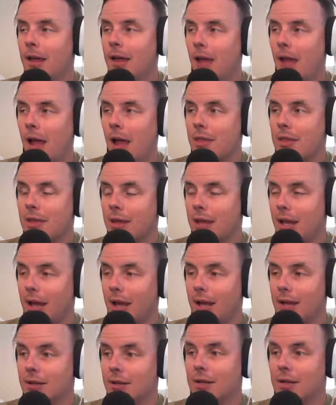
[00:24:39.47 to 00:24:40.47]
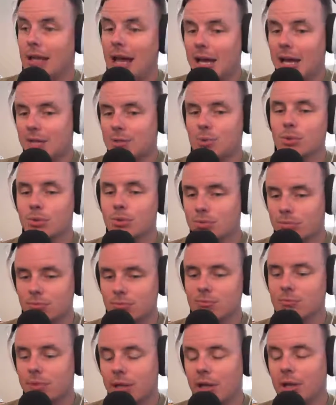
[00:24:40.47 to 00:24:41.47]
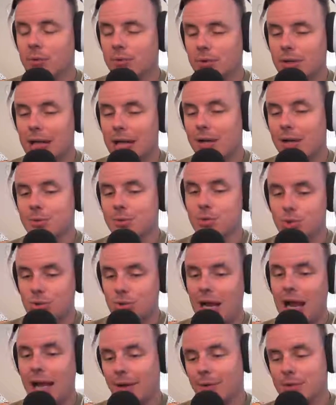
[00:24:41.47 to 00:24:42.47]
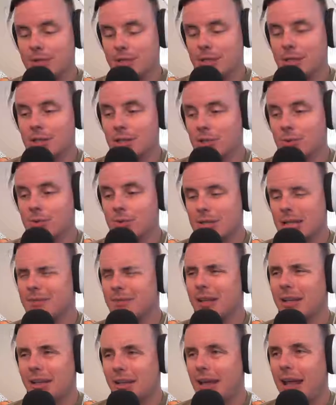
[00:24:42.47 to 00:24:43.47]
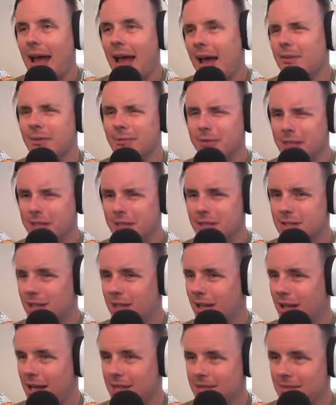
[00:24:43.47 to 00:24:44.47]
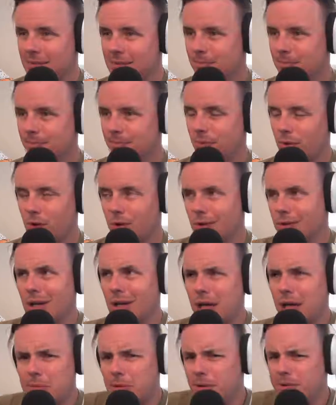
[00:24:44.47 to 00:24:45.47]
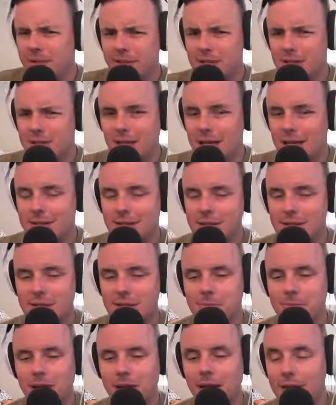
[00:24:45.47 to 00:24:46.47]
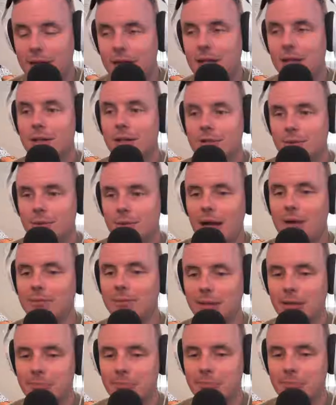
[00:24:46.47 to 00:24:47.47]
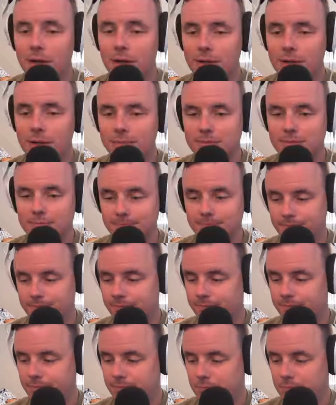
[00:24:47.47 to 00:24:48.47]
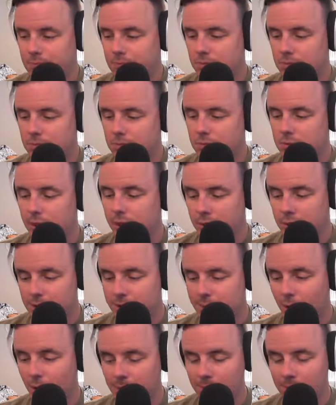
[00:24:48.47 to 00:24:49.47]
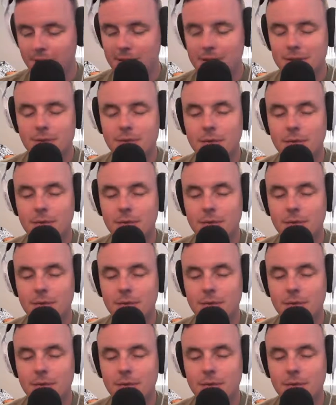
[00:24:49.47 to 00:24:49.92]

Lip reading: and then they had the actual track was in use. They have a vintage class or a couple of vintage classes or something, and then they also have like modern, sport bikes.